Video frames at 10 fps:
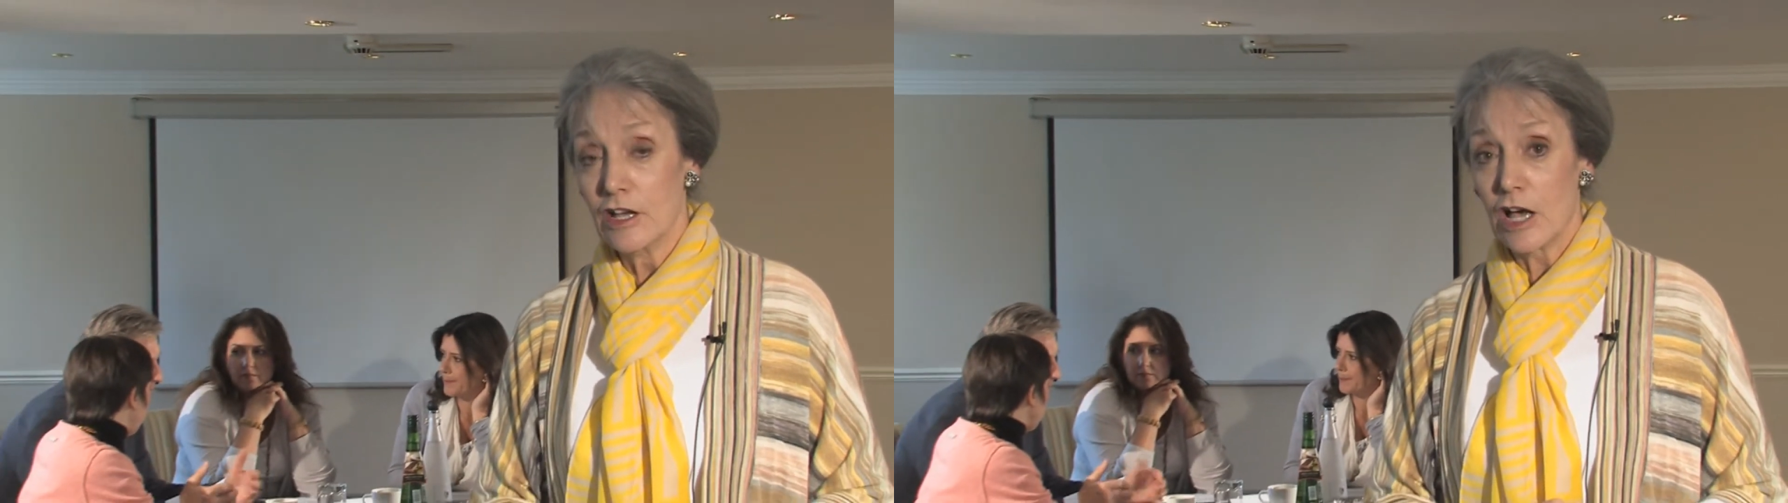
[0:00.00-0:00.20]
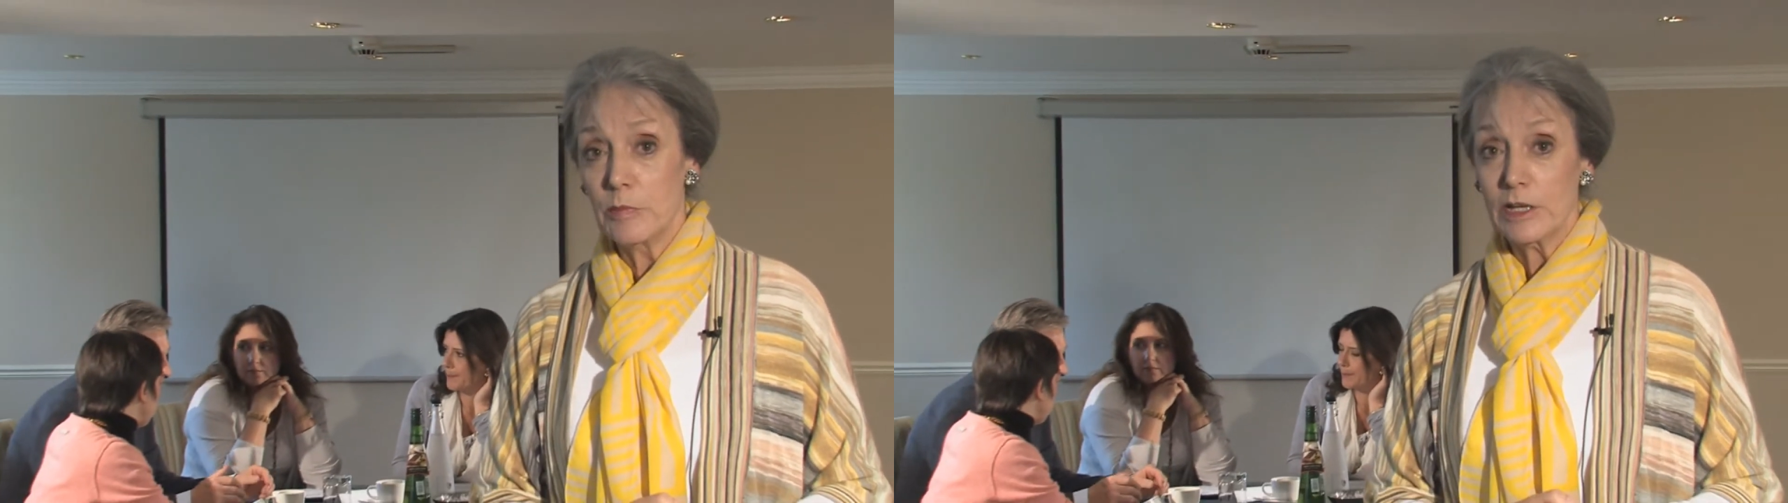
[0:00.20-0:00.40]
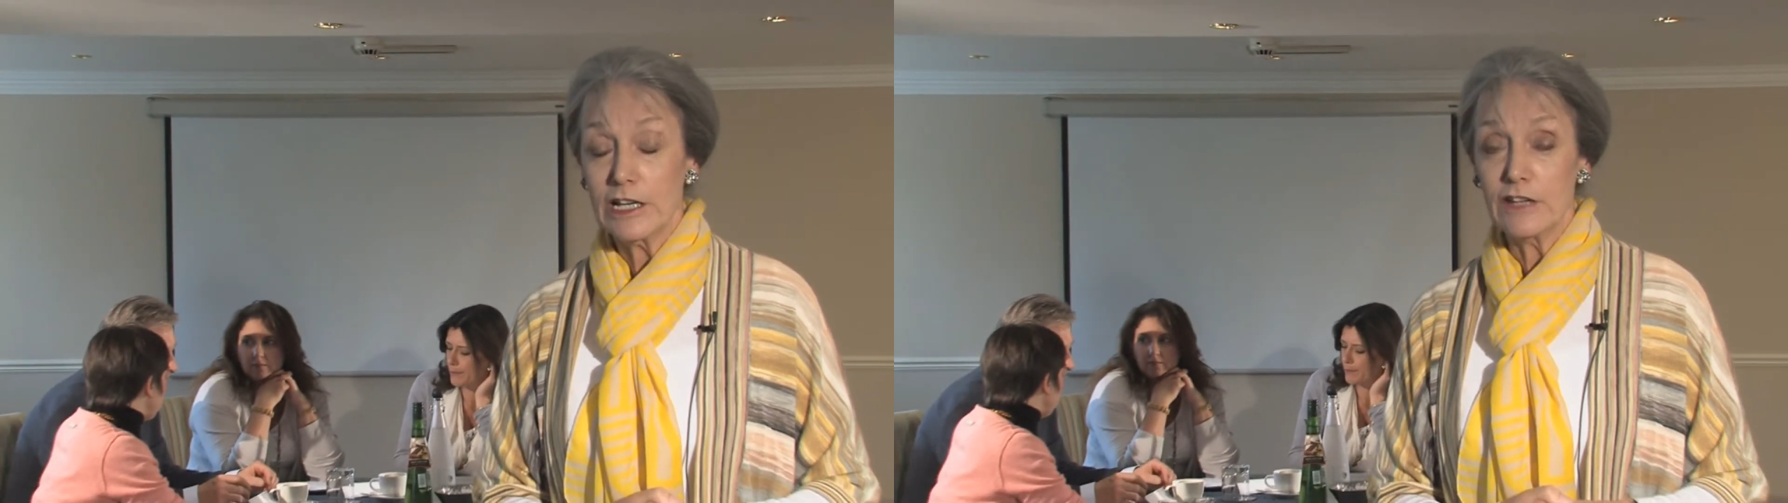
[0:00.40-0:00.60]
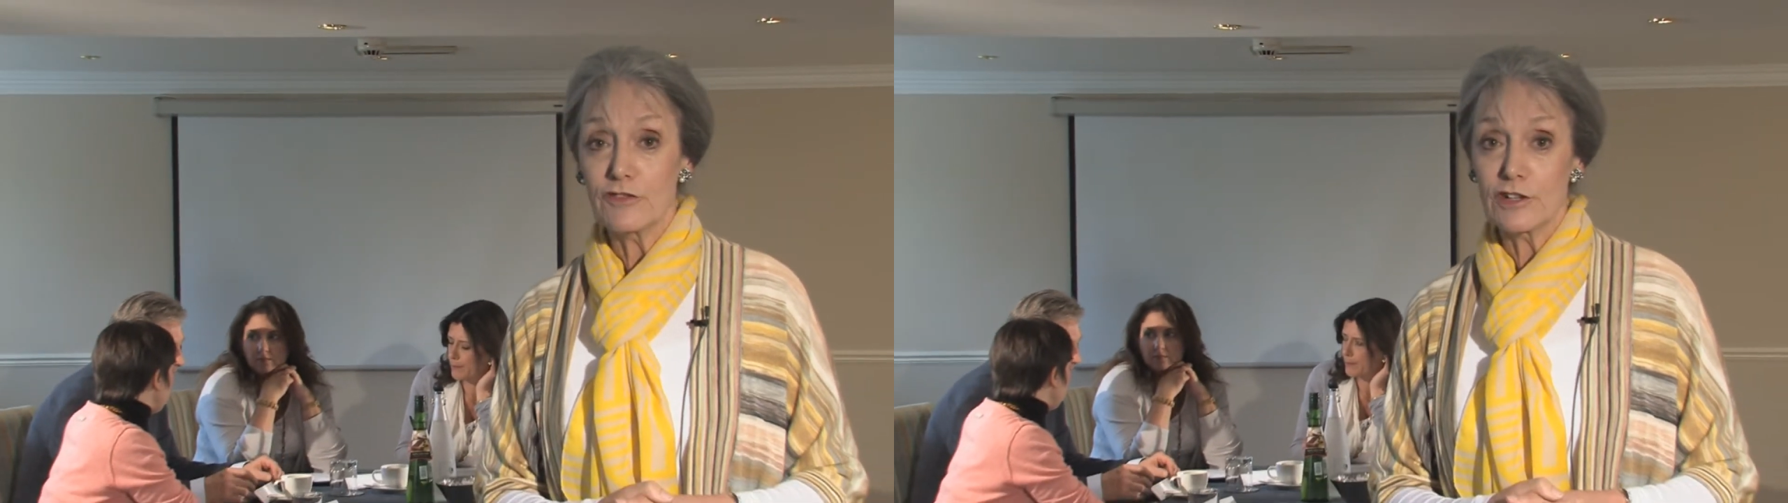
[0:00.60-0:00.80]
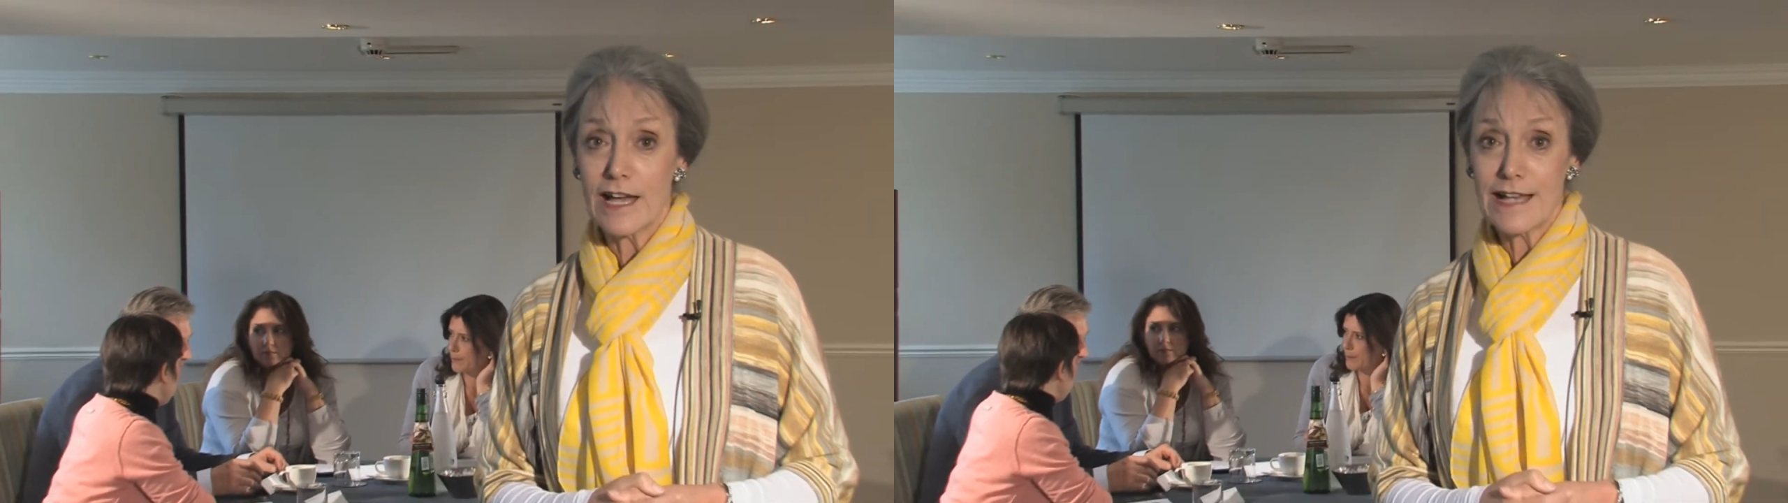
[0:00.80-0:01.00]
I believe
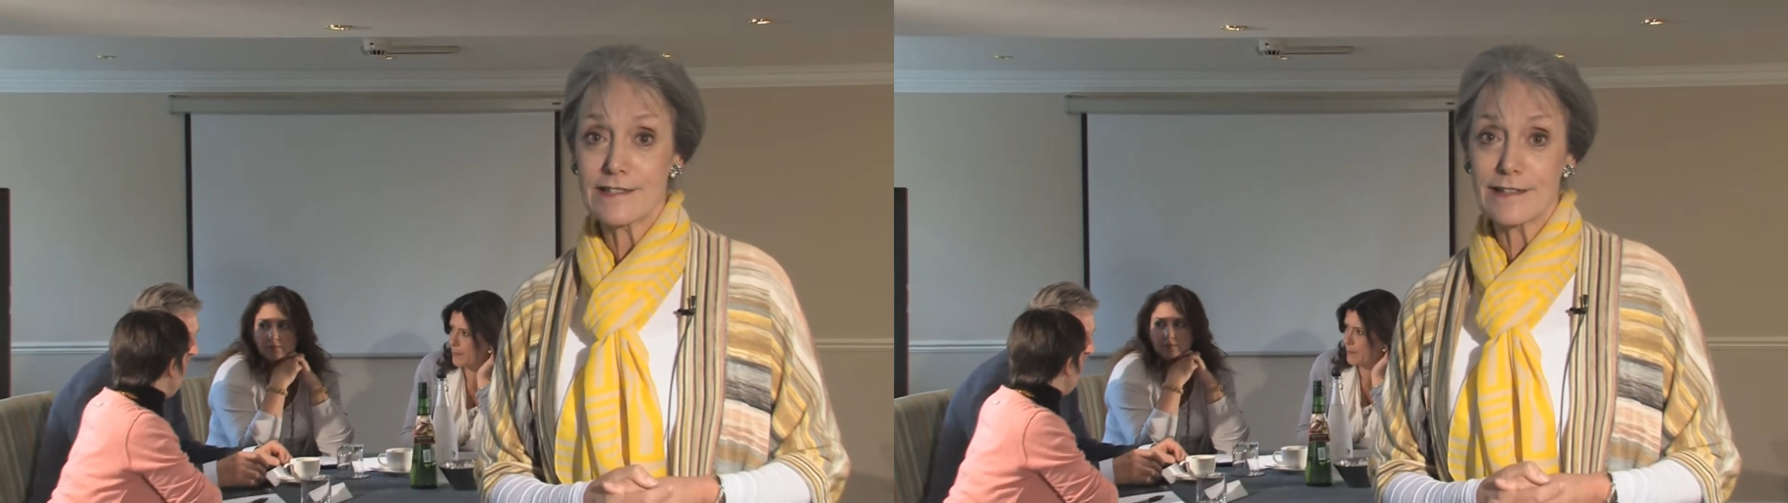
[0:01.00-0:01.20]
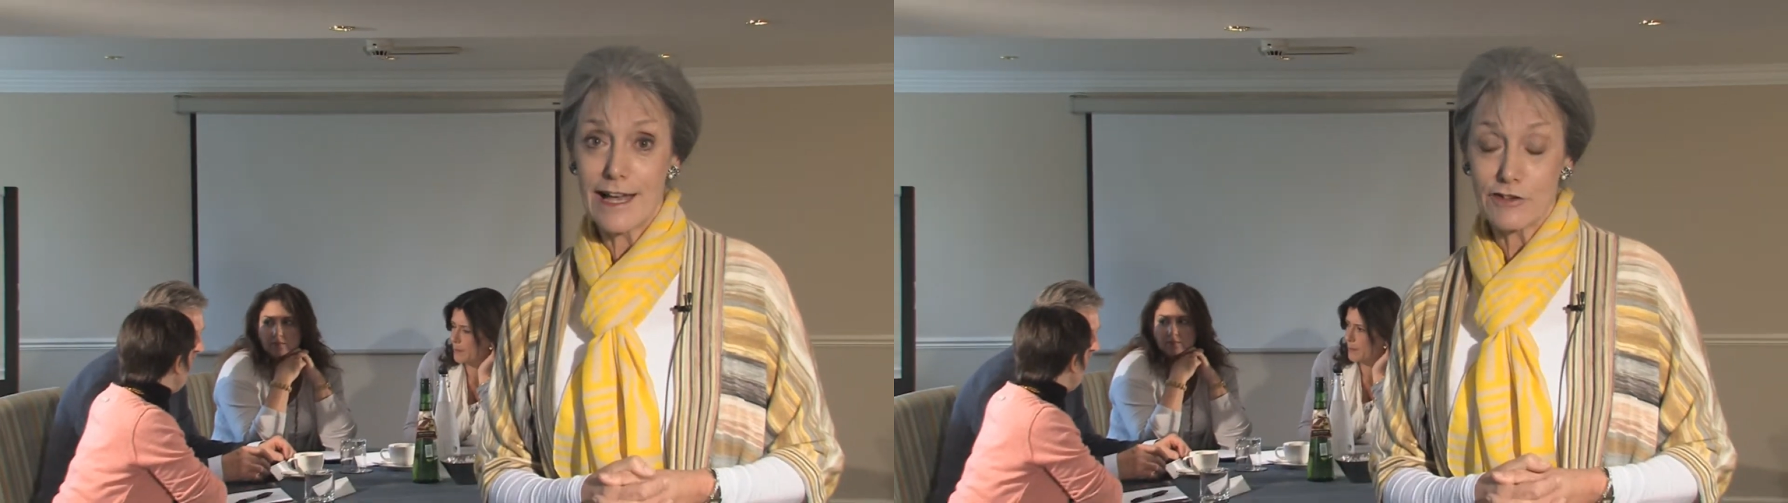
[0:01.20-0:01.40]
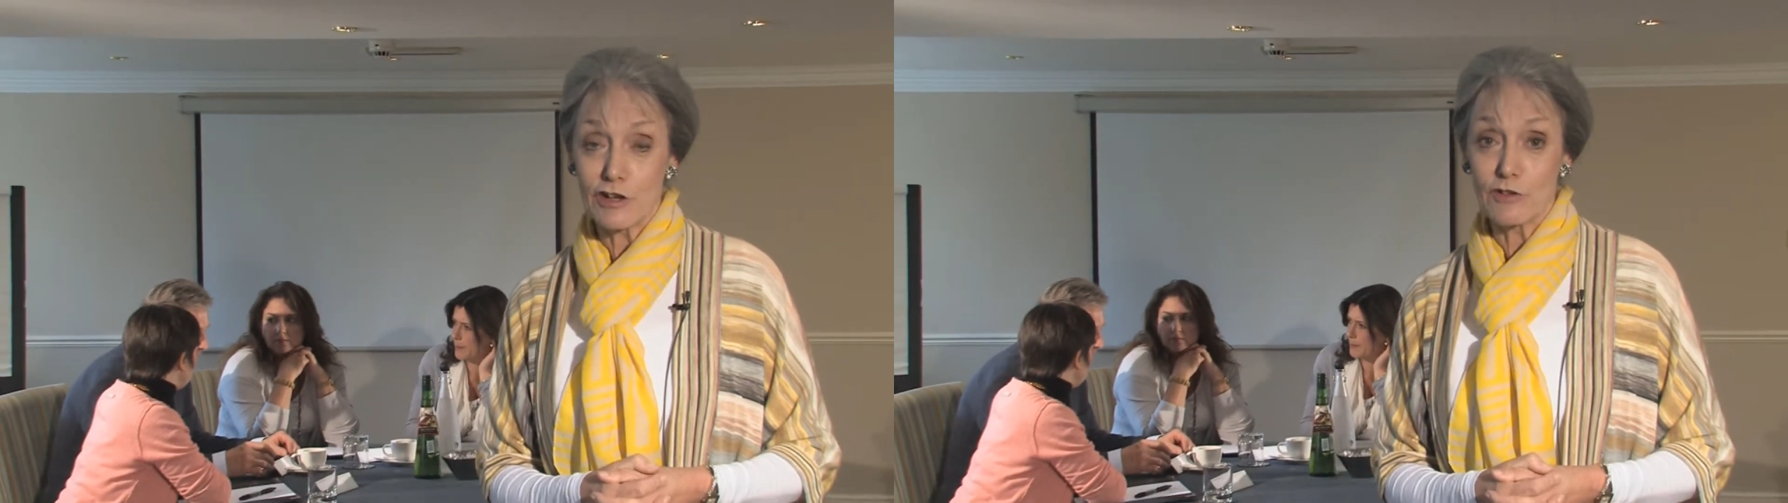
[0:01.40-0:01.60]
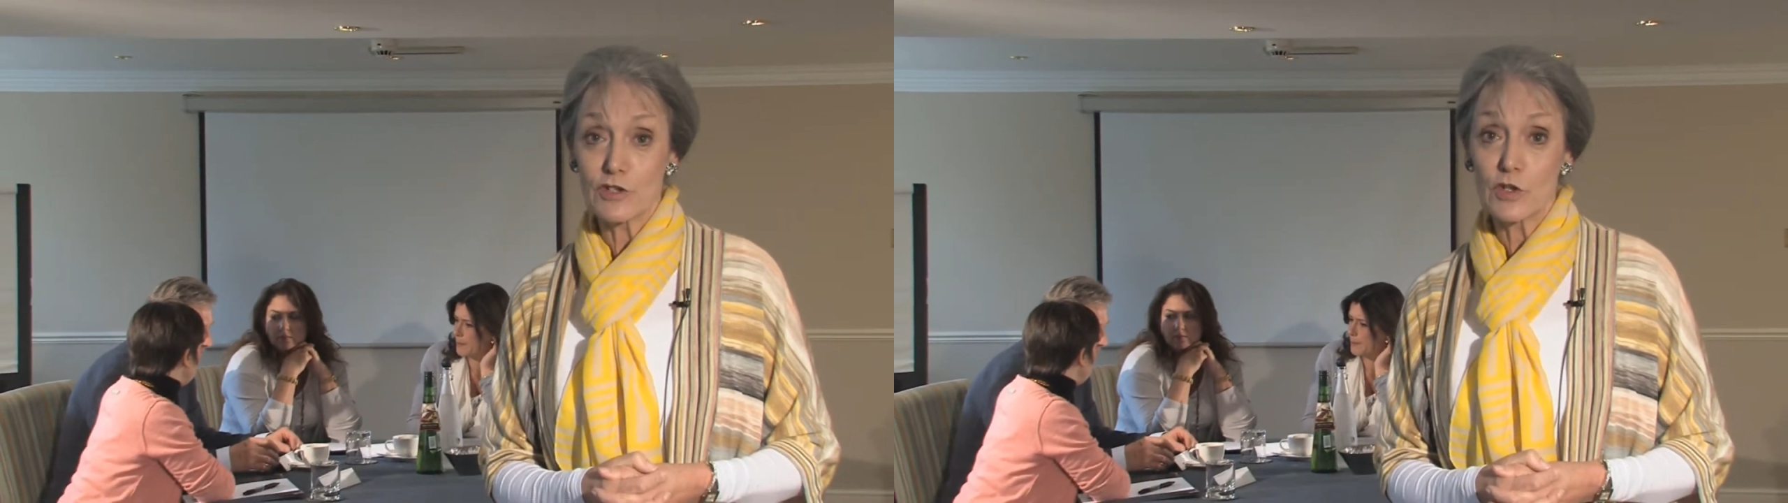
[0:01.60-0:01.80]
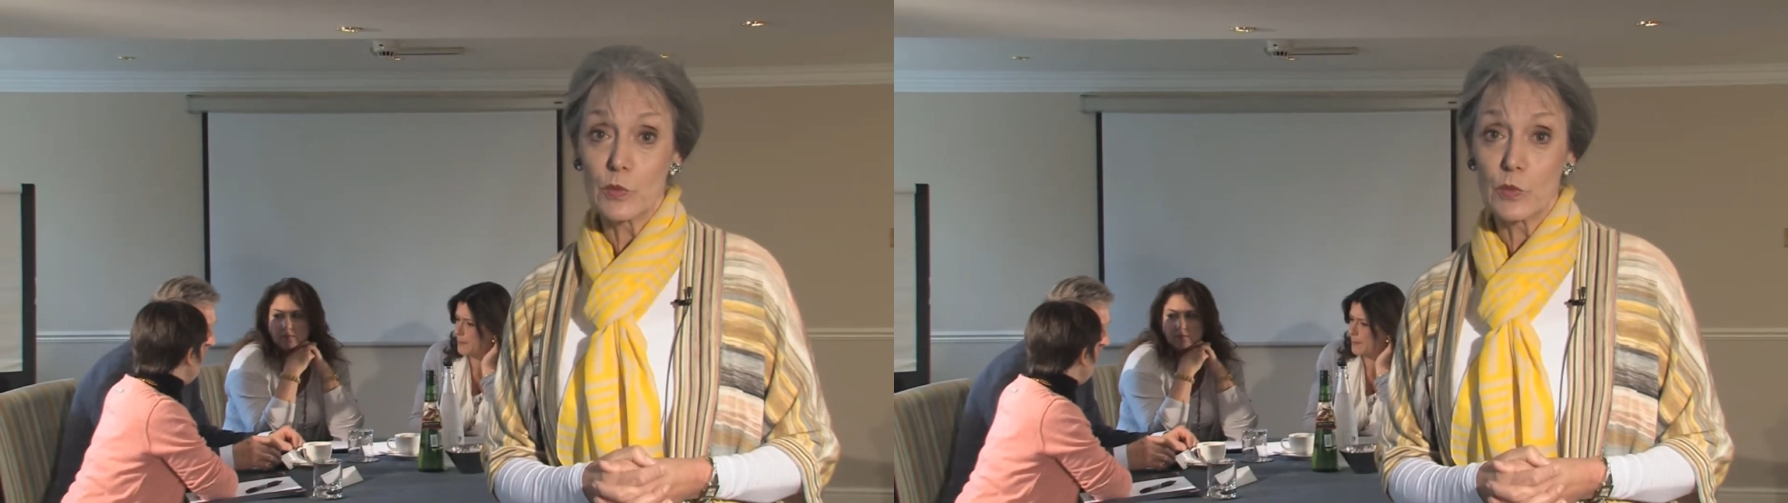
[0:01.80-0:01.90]
that as adults,